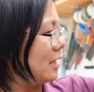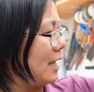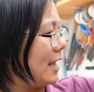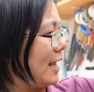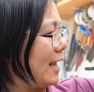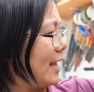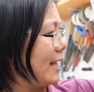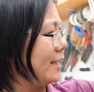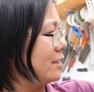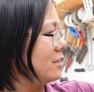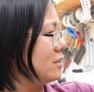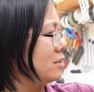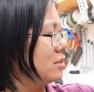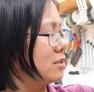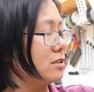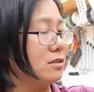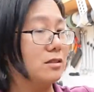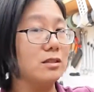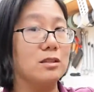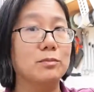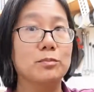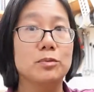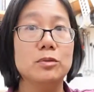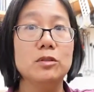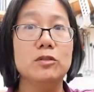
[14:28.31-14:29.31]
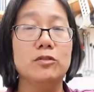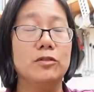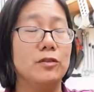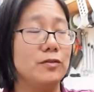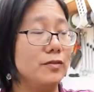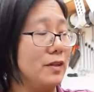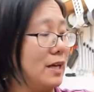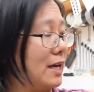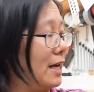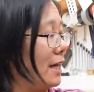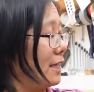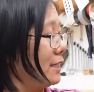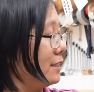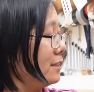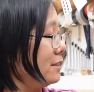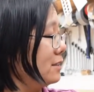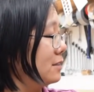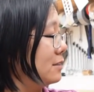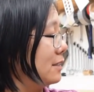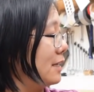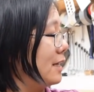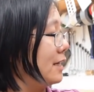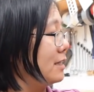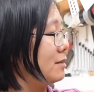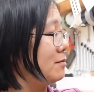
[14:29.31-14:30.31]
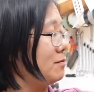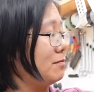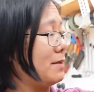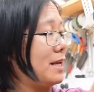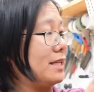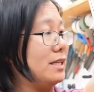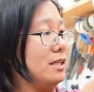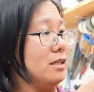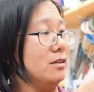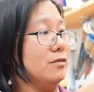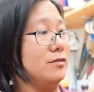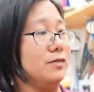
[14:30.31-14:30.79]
and the proof of that is that many